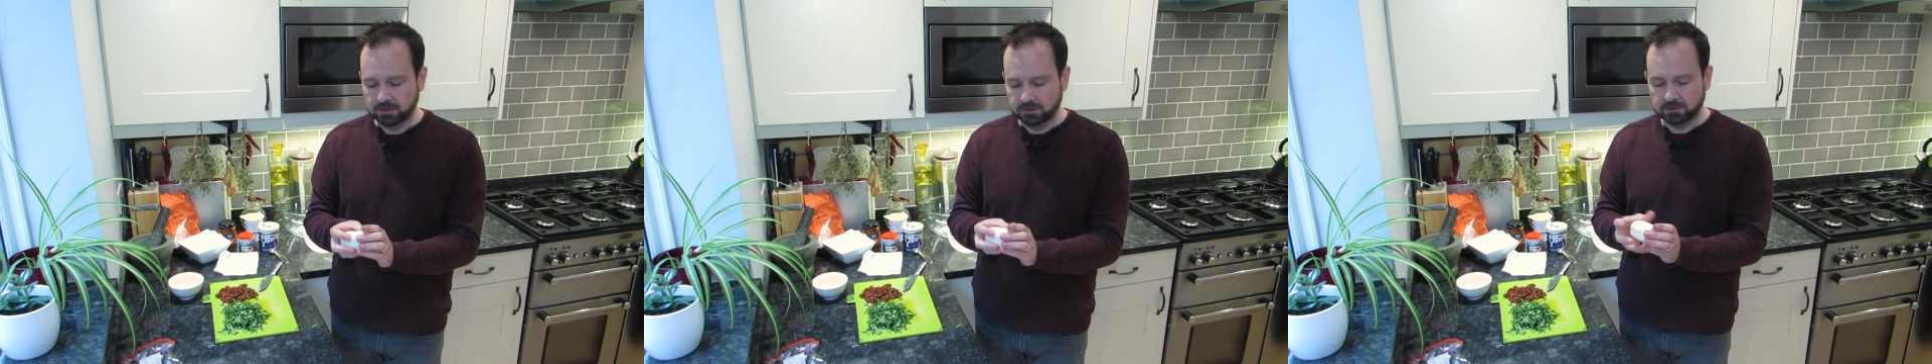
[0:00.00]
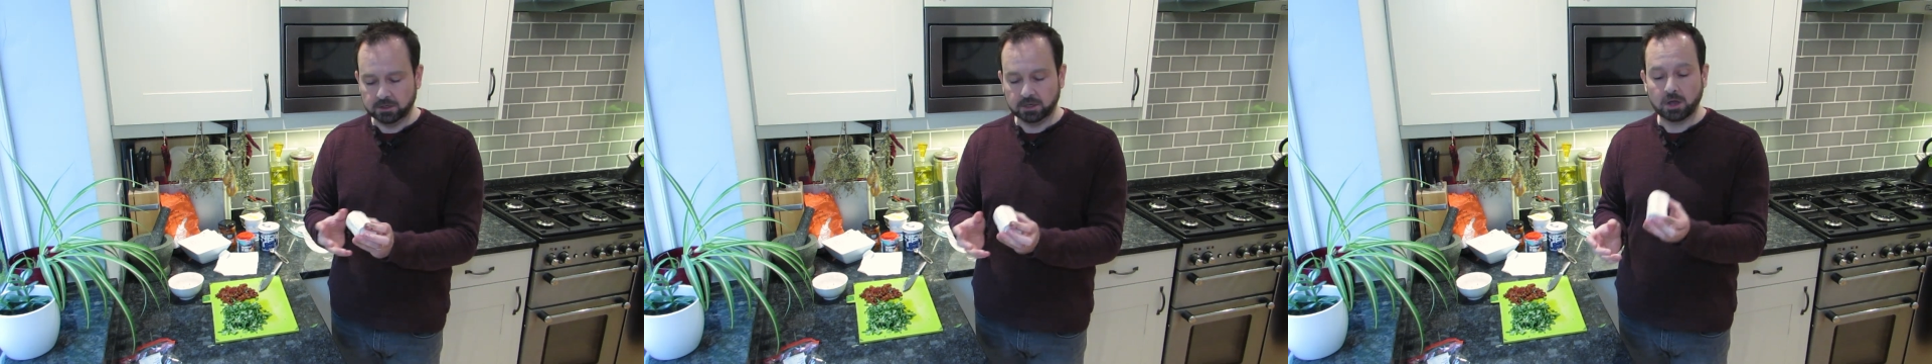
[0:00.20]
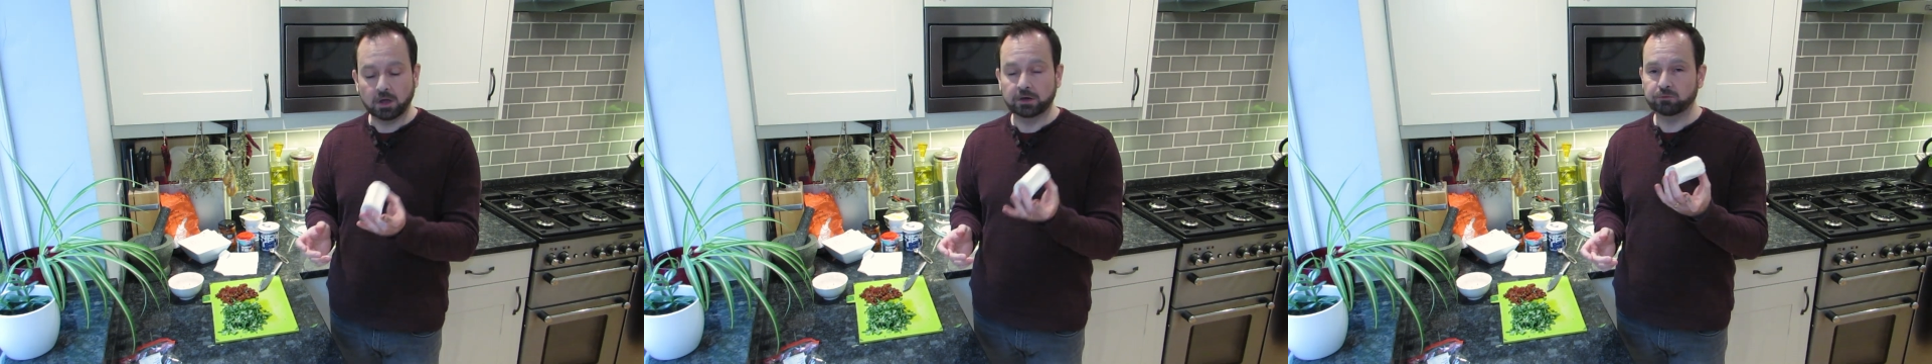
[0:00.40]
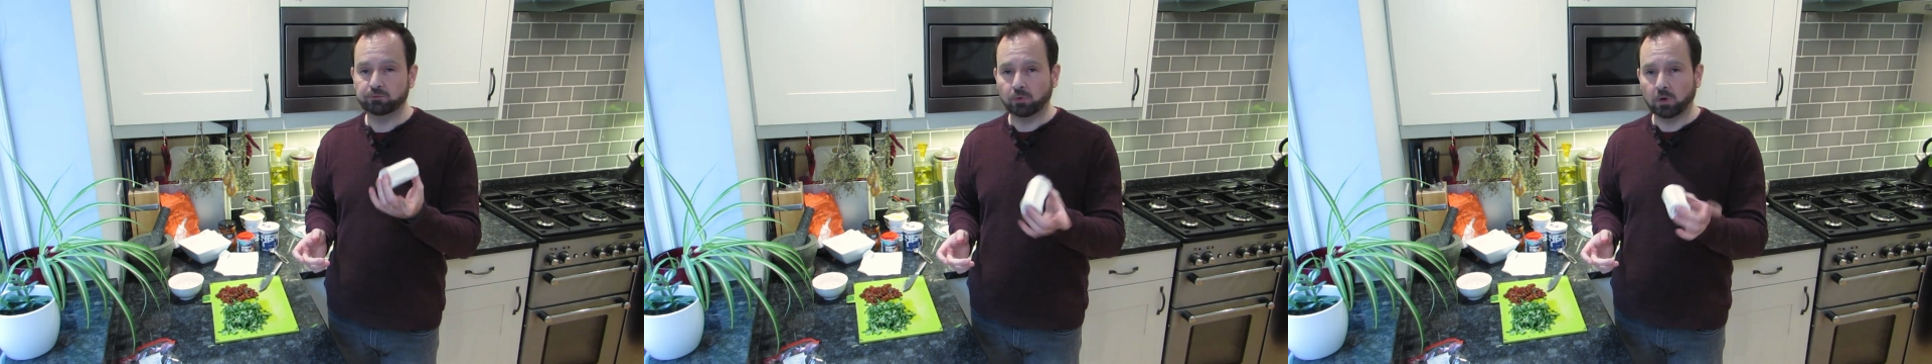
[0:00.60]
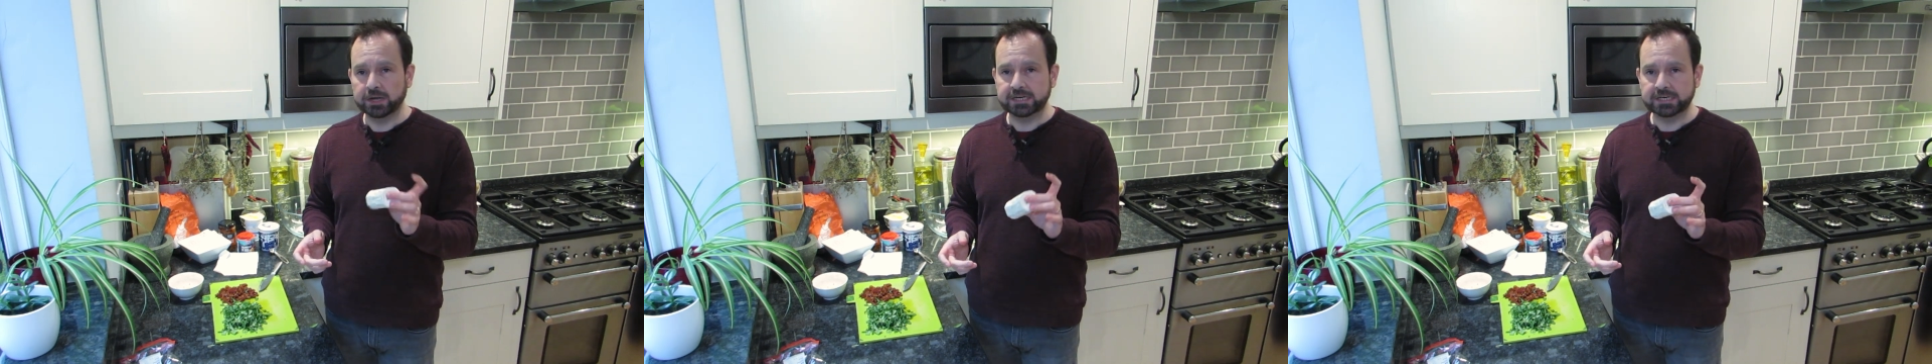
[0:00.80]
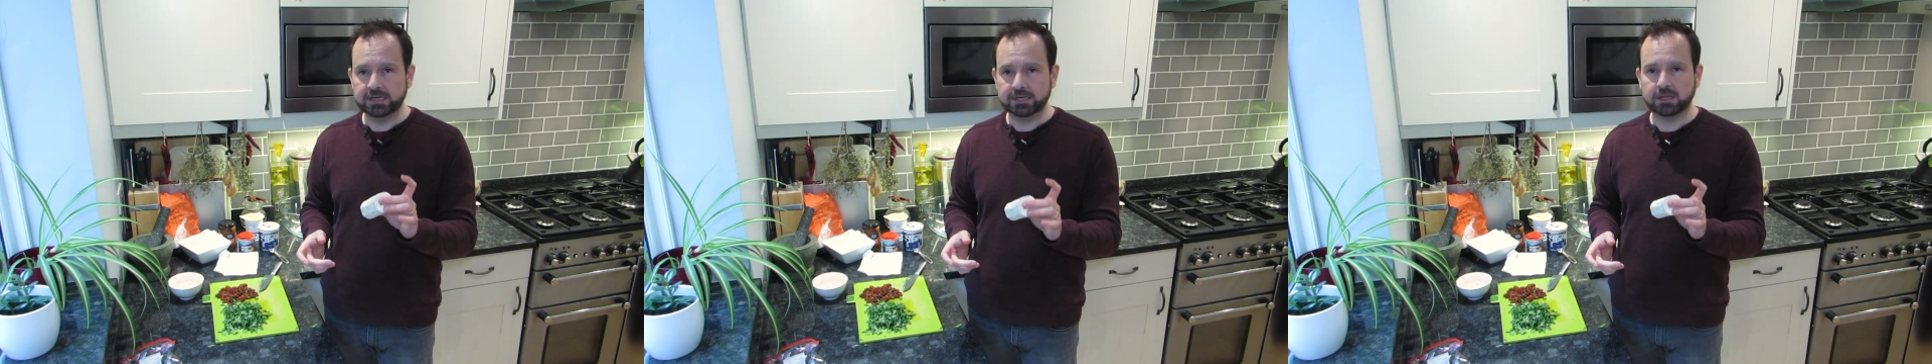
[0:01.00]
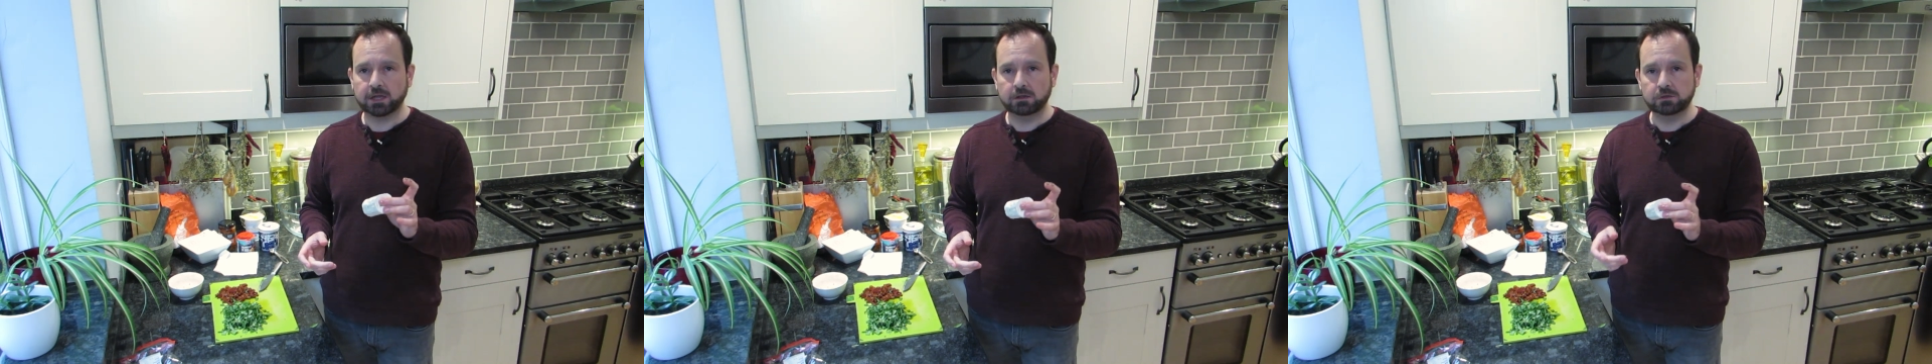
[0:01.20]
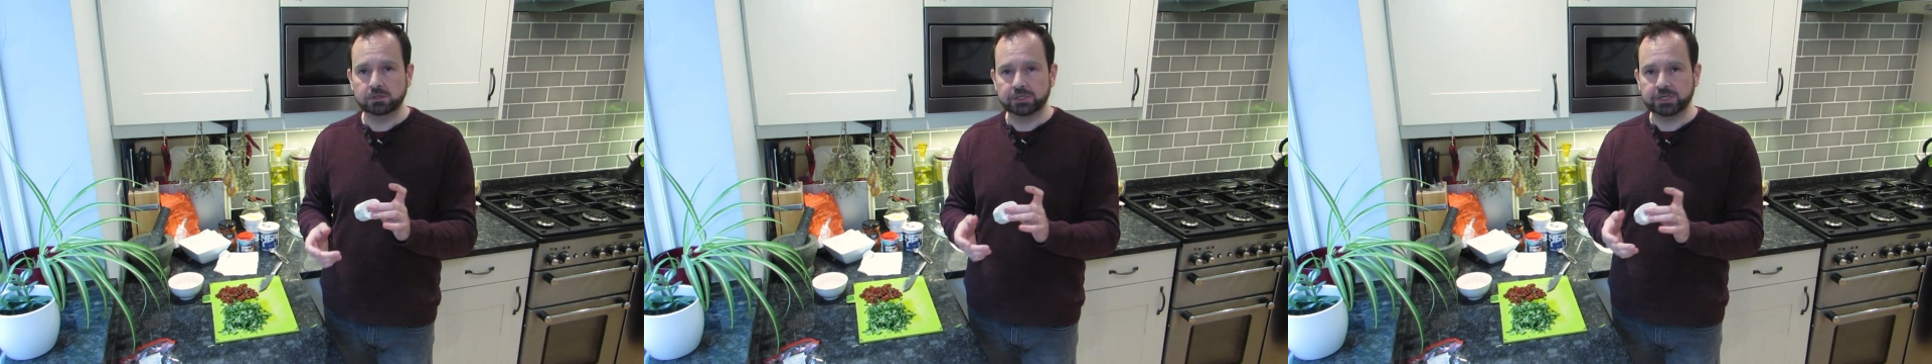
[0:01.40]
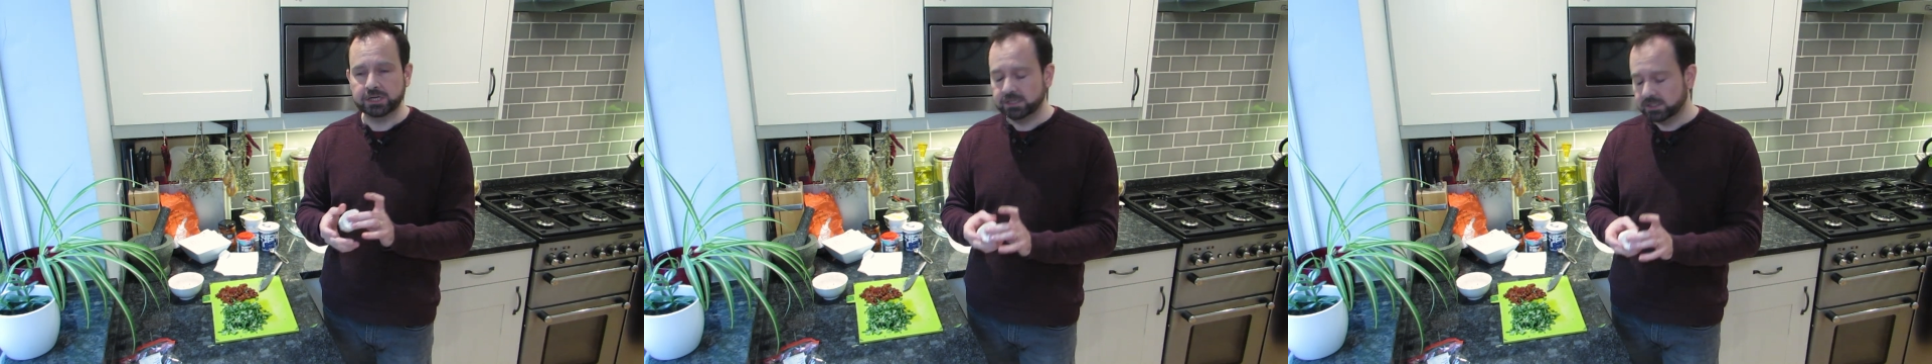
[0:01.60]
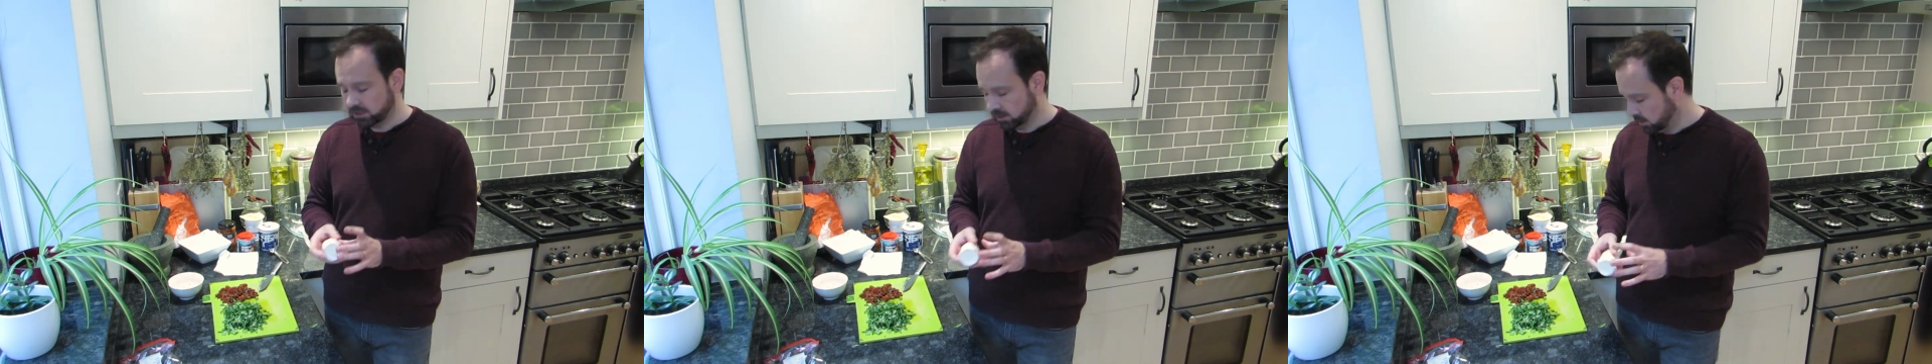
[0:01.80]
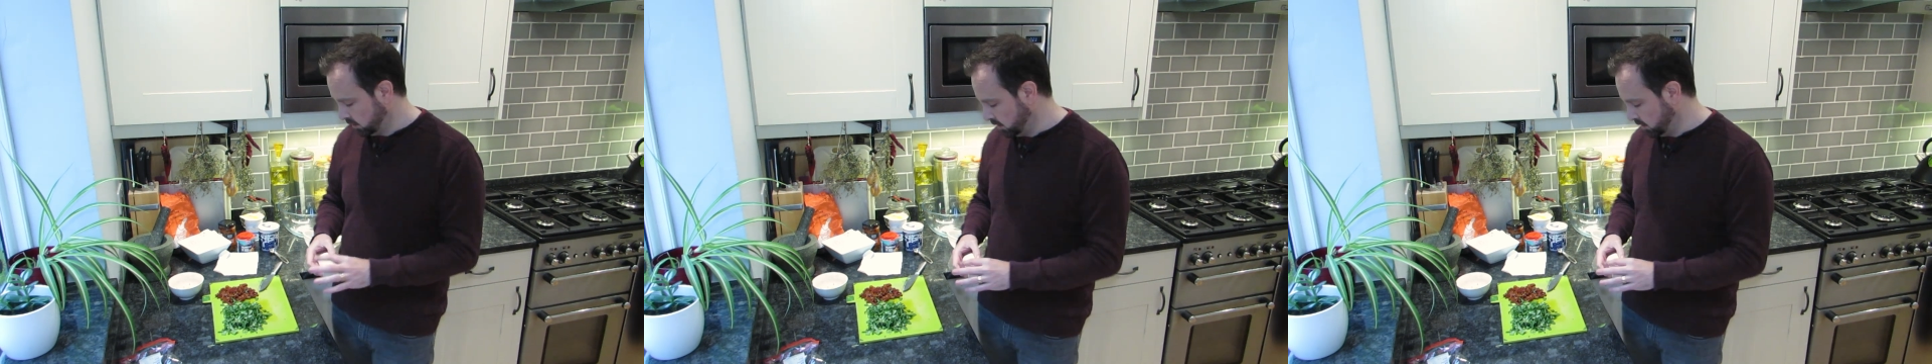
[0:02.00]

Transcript: than a kind of rinded goat's cheese,